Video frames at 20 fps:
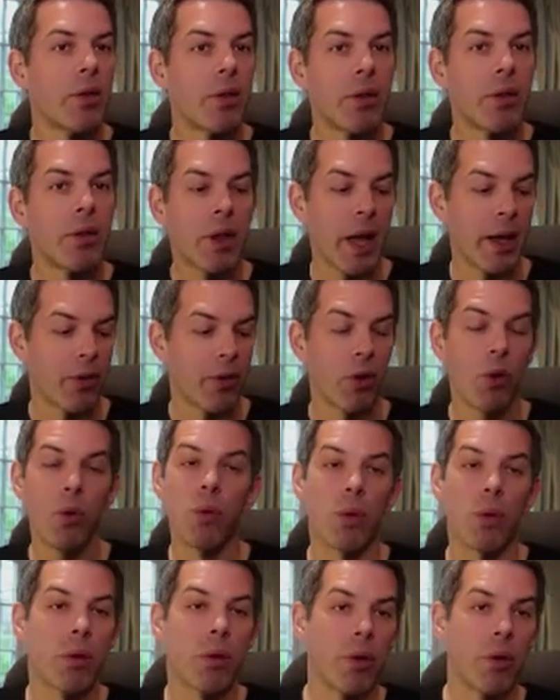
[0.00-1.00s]
gets
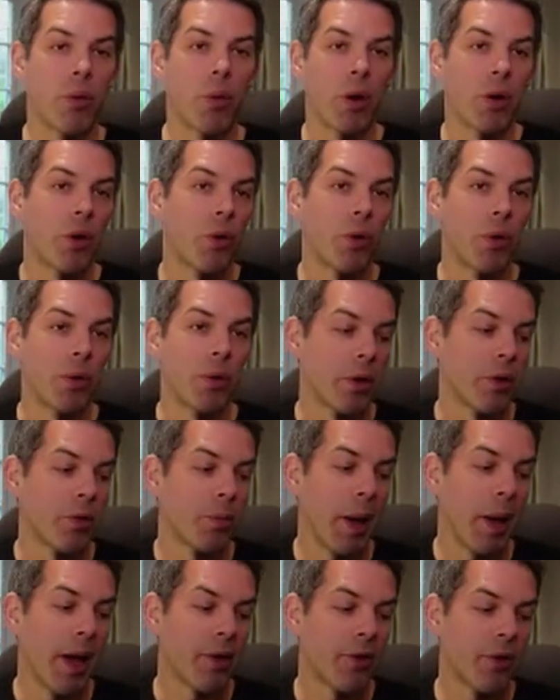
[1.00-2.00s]
Google to do what Google does
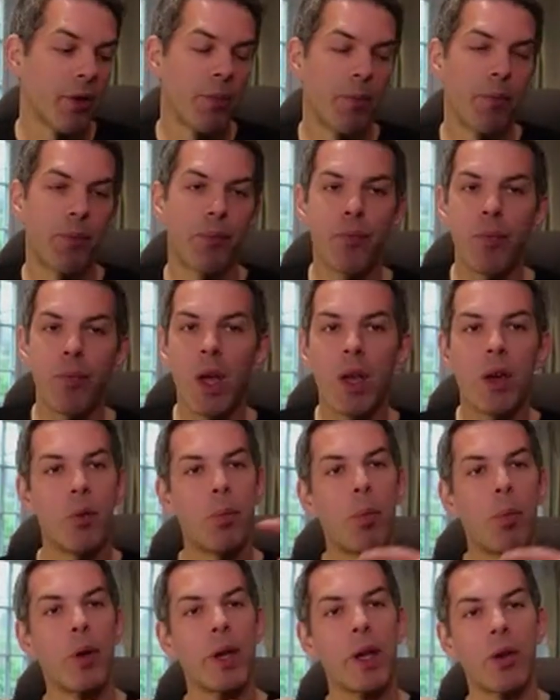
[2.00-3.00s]
best. You
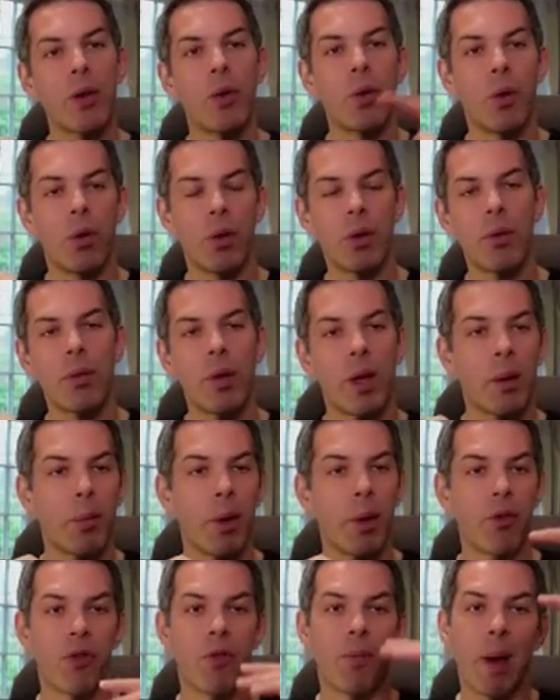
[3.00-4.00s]
point Google at a
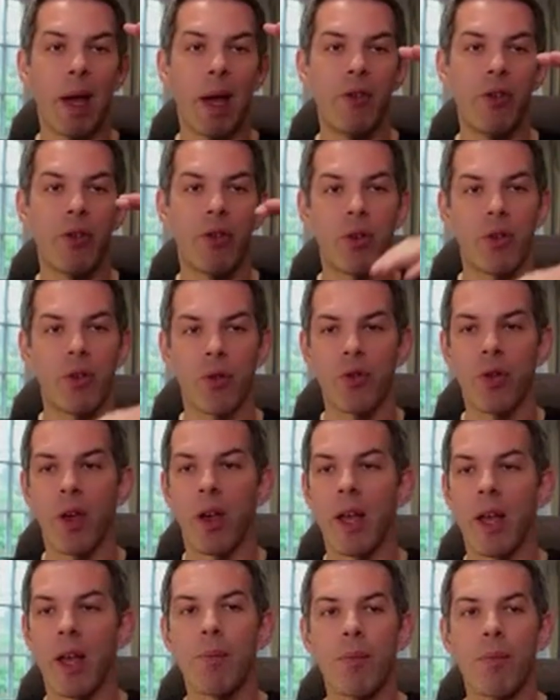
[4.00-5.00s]
bunch of pages on your
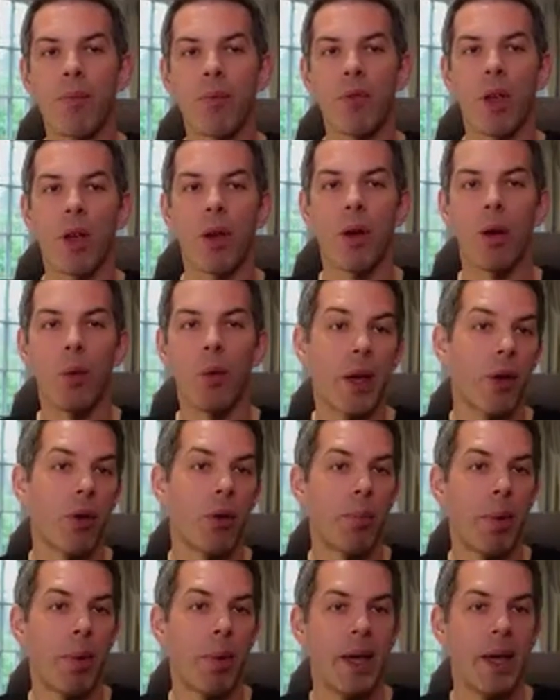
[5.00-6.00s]
site. So it
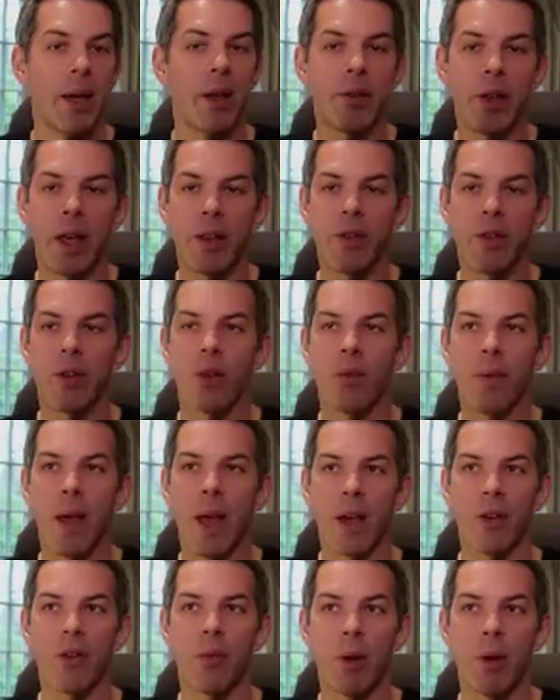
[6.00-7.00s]
could be a set of
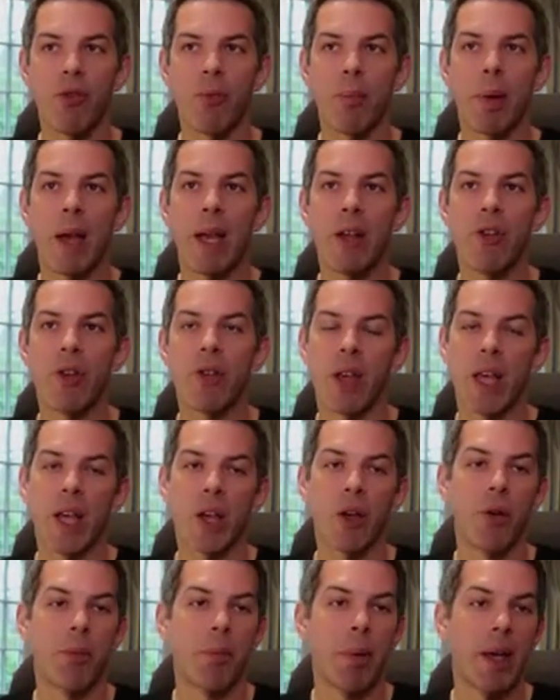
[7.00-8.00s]
exhibition pages. It
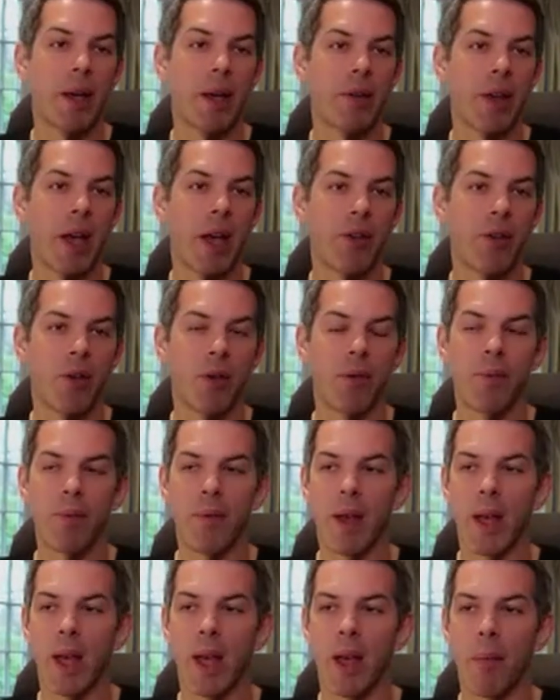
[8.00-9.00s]
could be a set of,
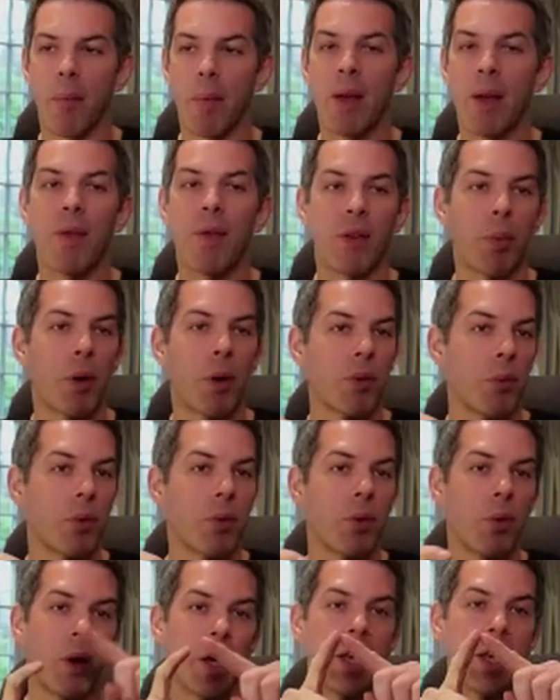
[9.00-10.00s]
if it's possible
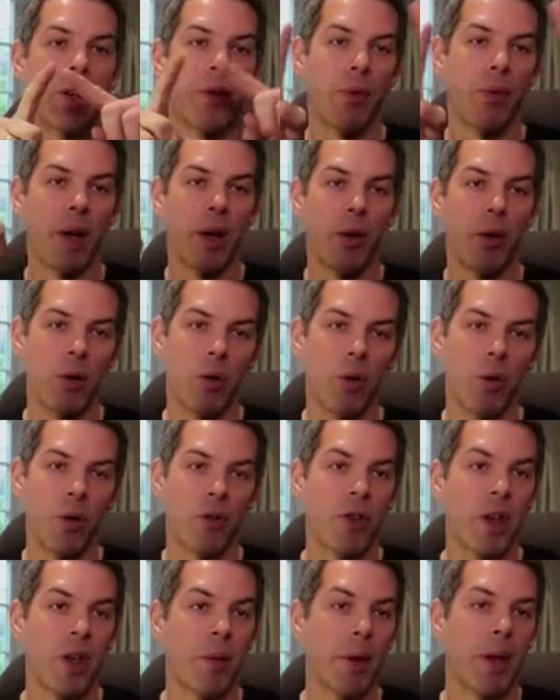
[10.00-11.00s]
to identify all your
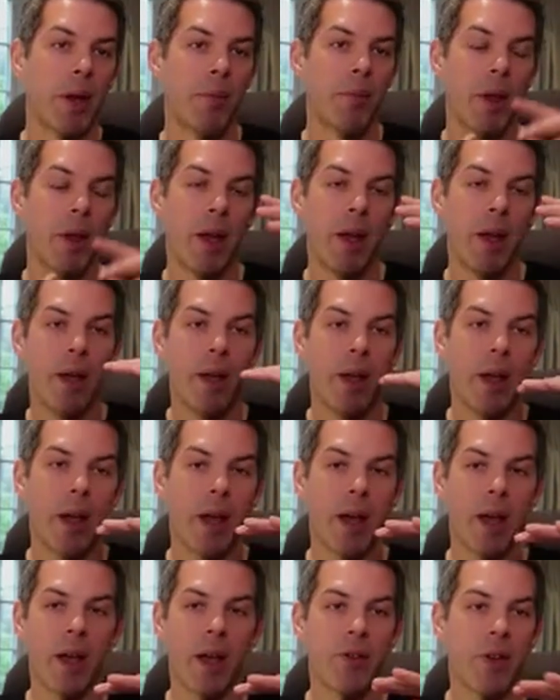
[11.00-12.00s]
cinema
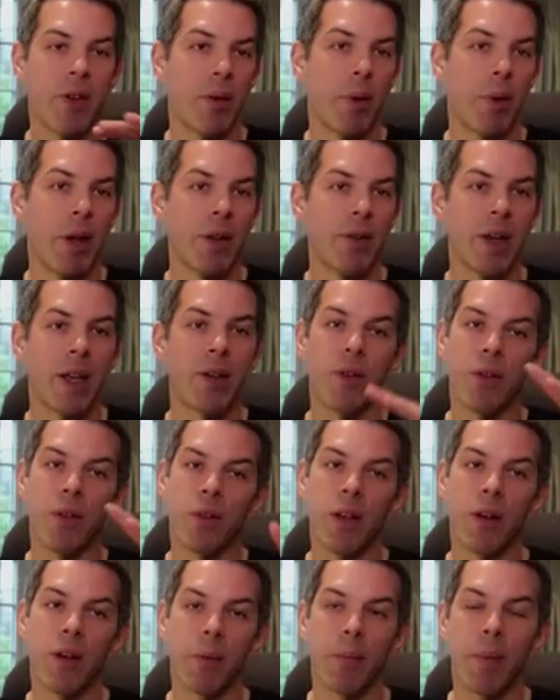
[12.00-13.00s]
listings and
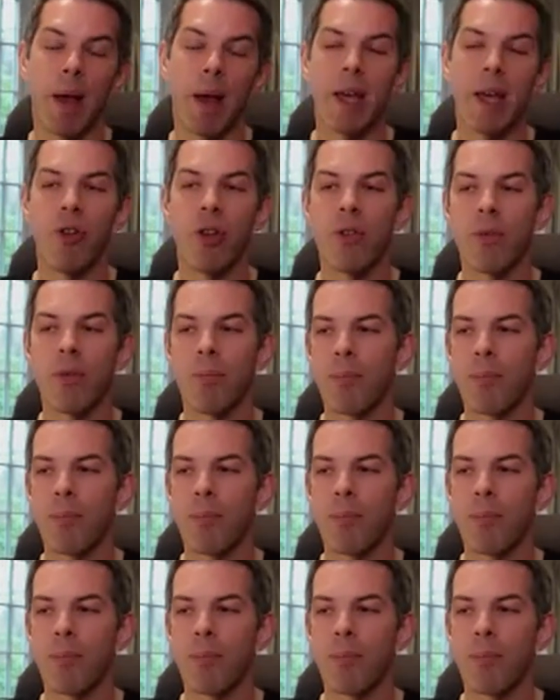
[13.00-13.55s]
cinema pages,